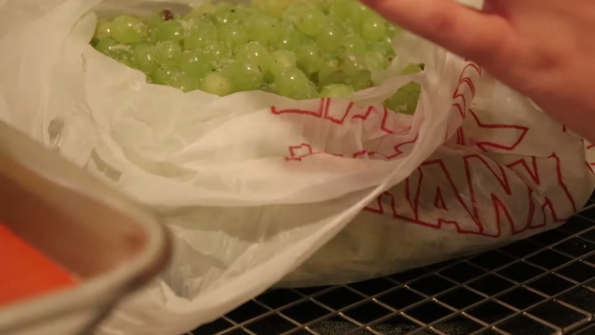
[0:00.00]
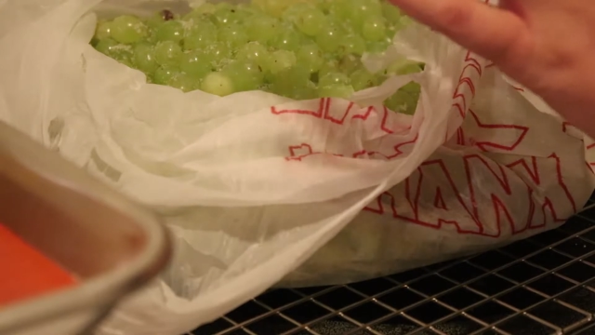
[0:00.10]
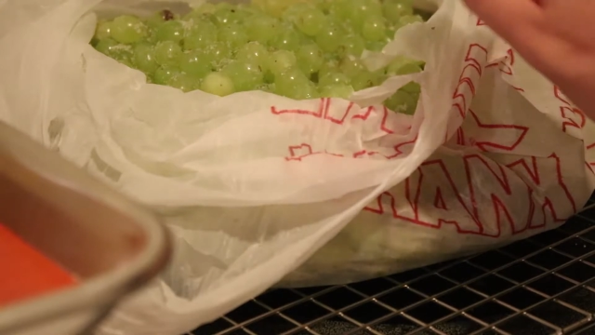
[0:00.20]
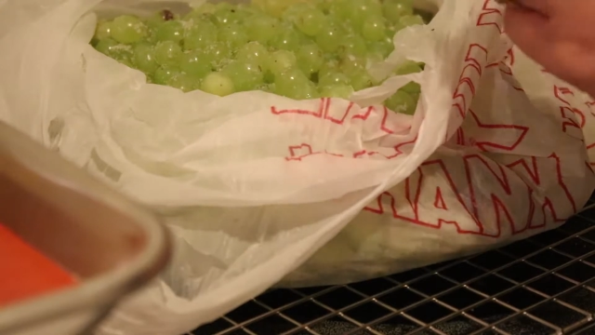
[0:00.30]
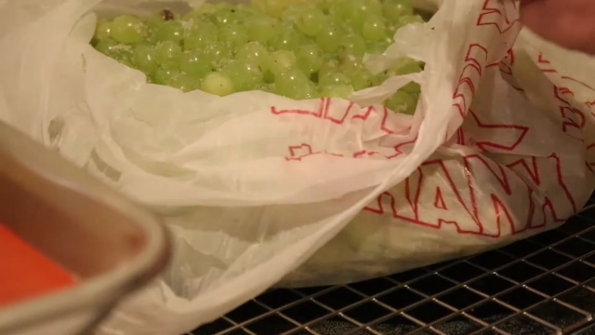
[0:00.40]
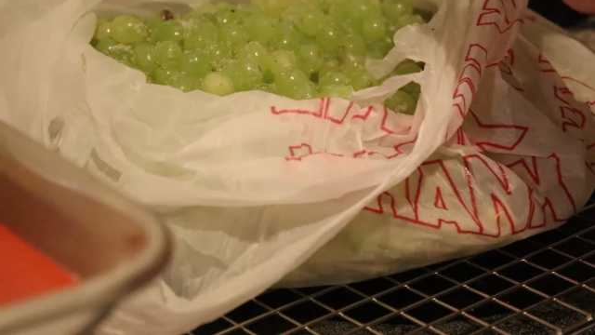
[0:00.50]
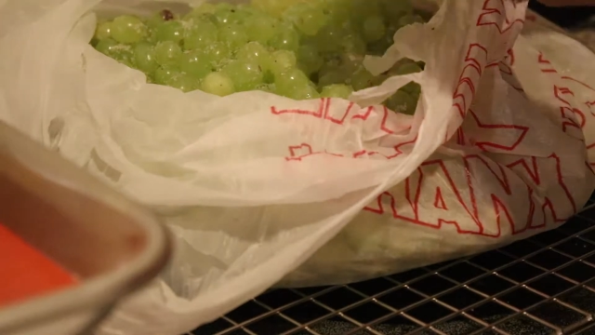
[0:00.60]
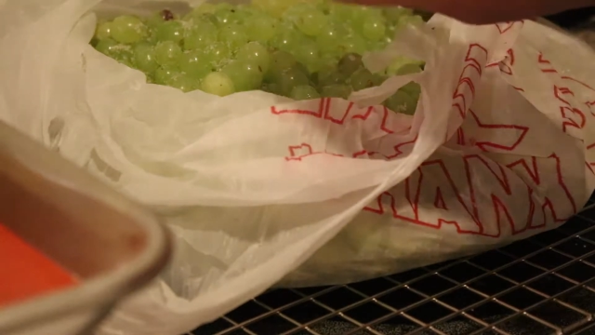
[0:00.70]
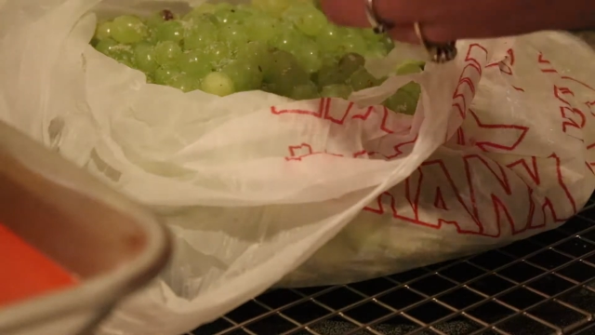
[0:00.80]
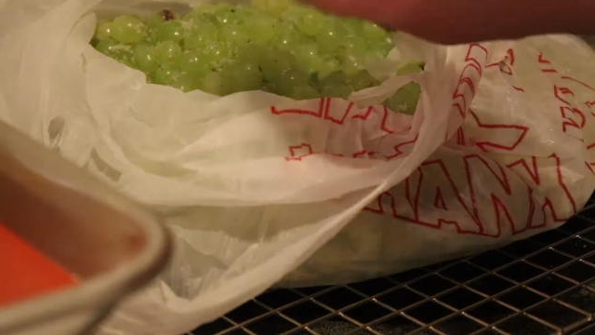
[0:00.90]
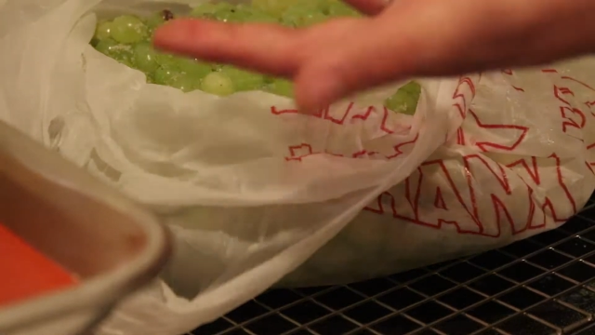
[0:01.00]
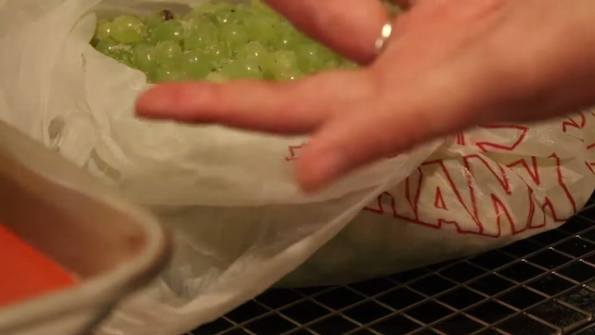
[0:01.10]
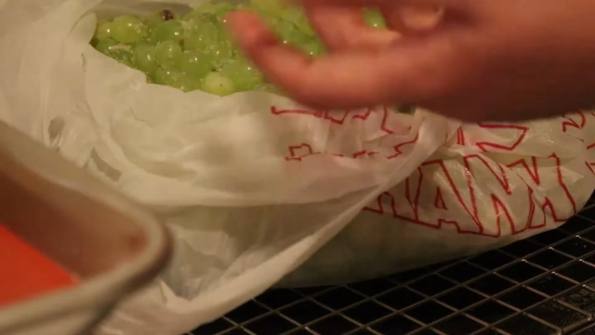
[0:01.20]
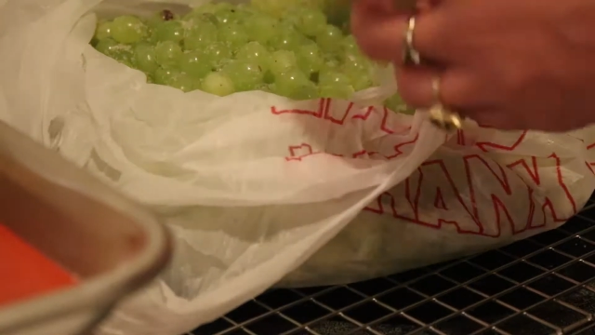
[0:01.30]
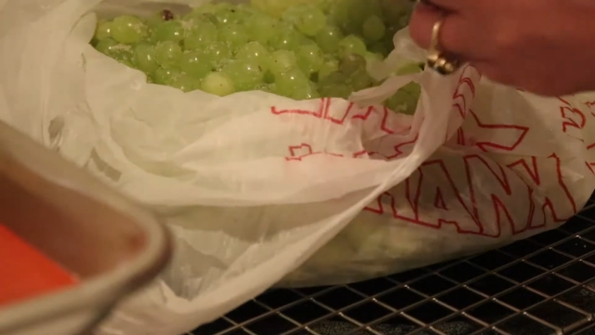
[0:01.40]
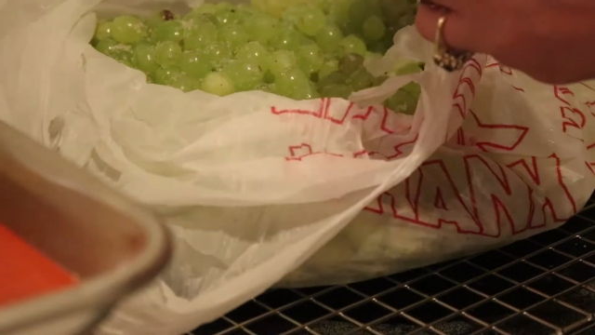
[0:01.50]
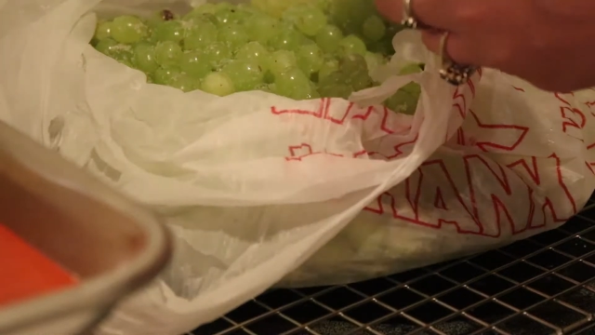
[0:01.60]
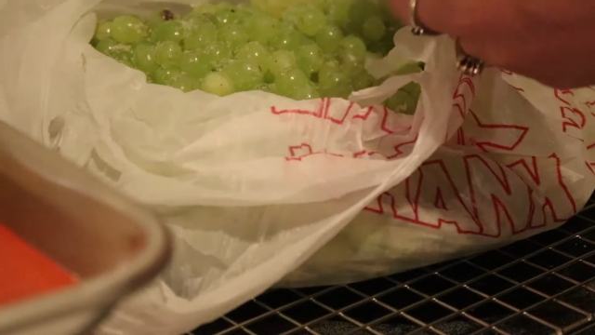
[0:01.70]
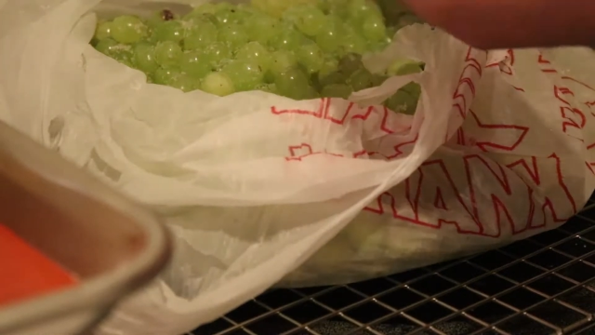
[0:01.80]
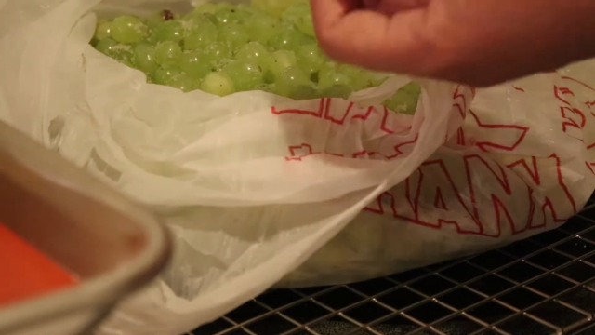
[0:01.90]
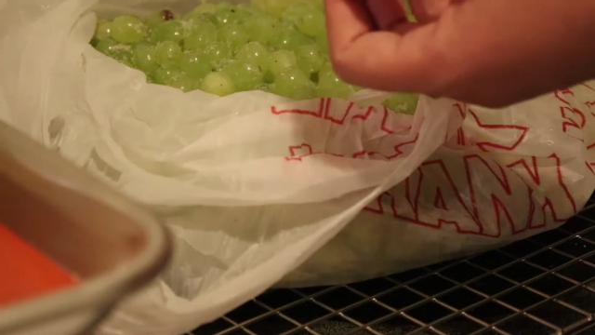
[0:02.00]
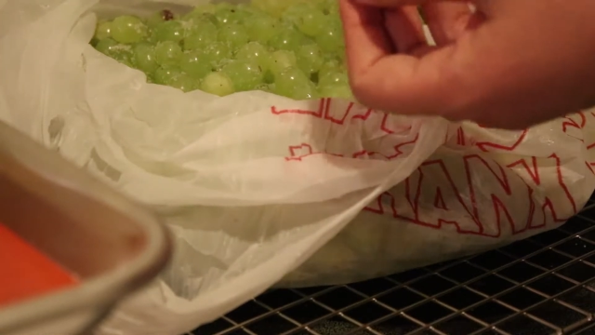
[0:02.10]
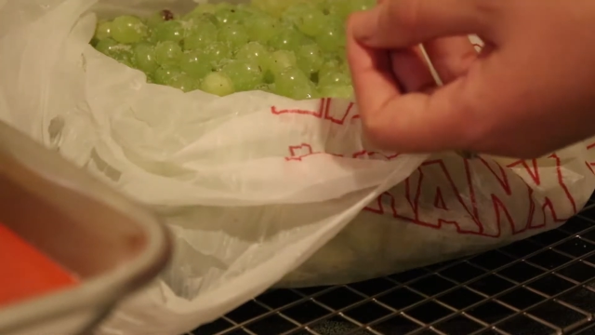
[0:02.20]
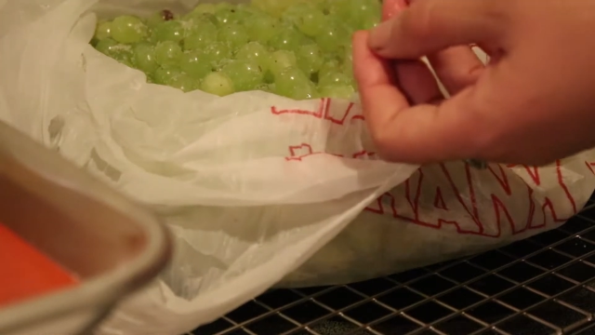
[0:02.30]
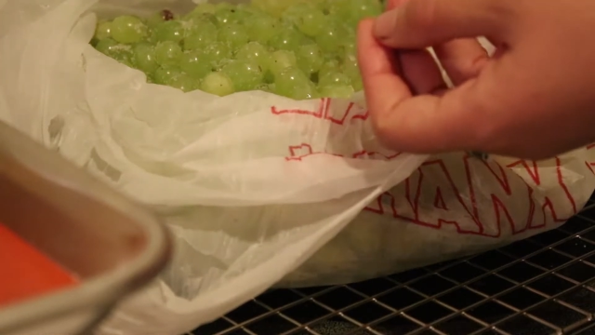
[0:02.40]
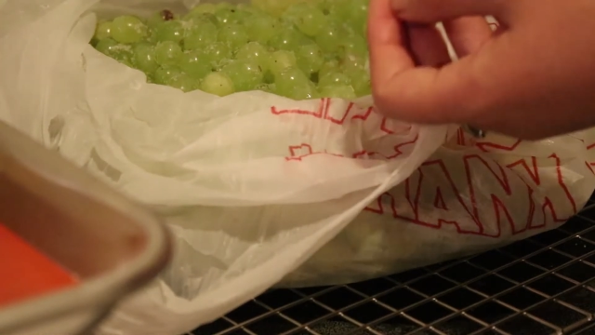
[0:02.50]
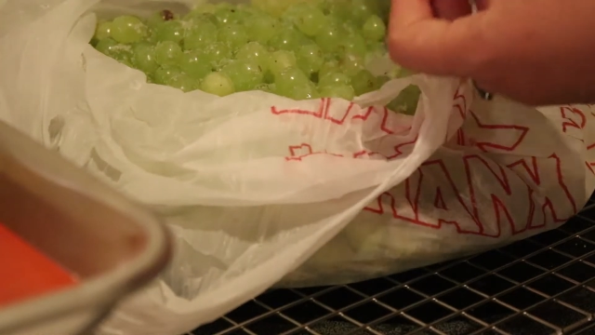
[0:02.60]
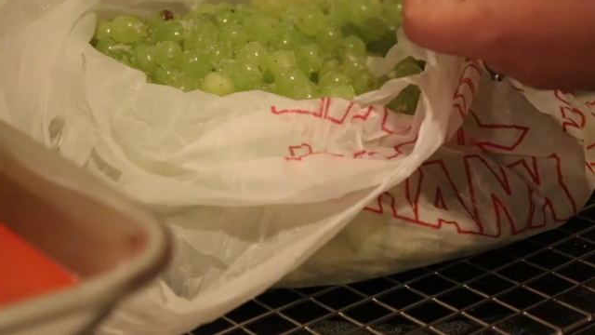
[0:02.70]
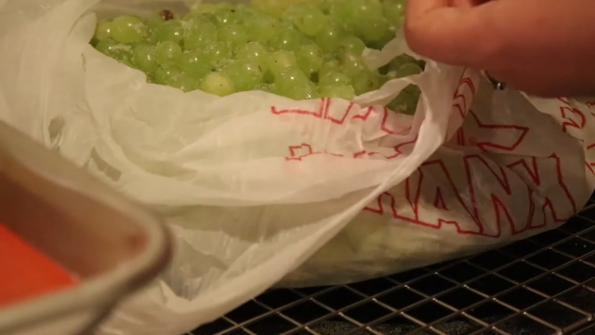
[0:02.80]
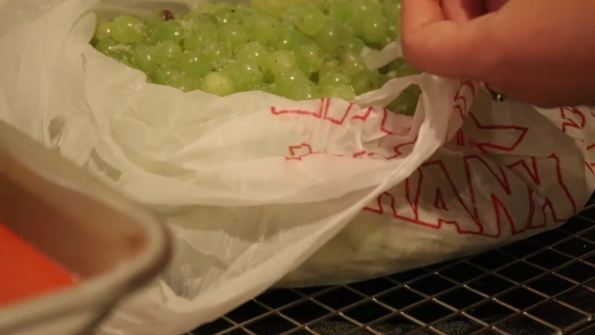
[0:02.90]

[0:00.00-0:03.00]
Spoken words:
Nobody's mouth can be seen.